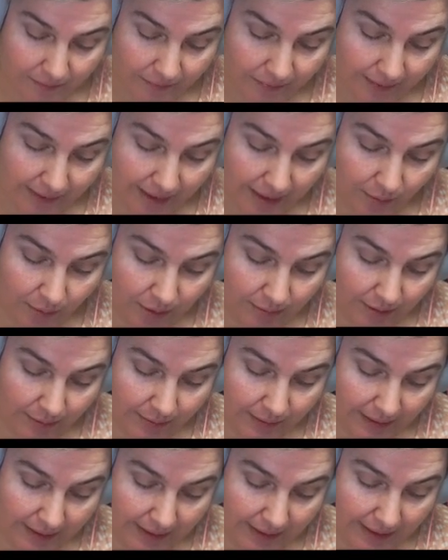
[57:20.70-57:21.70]
Like, we'd be
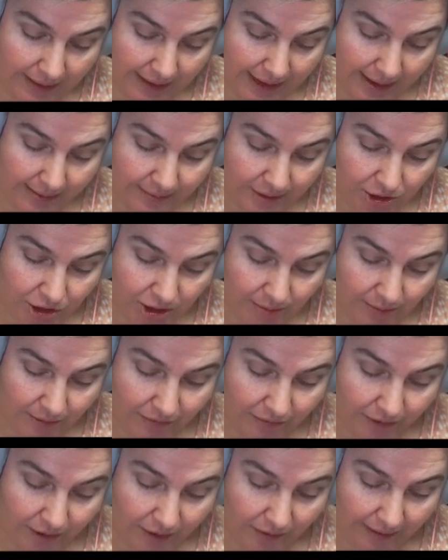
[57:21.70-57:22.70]
playing a game and she'd be
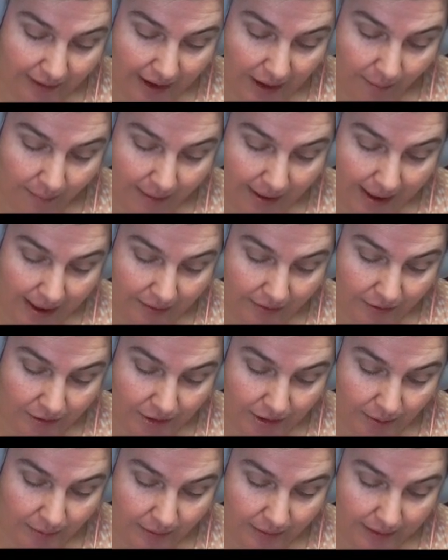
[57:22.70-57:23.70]
figuring out math or
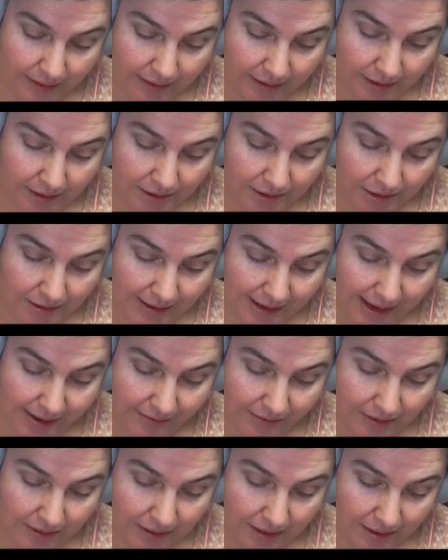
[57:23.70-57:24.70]
something and she'd
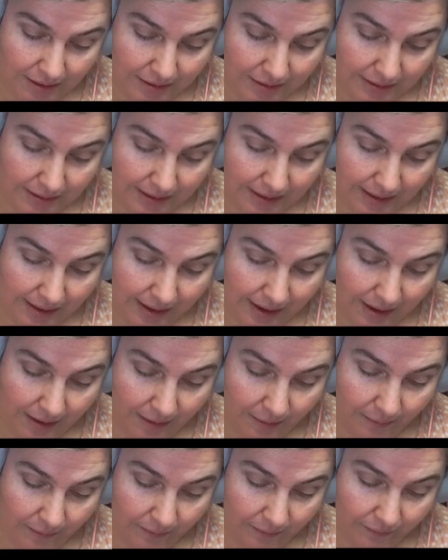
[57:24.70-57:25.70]
have her tongue stuck out.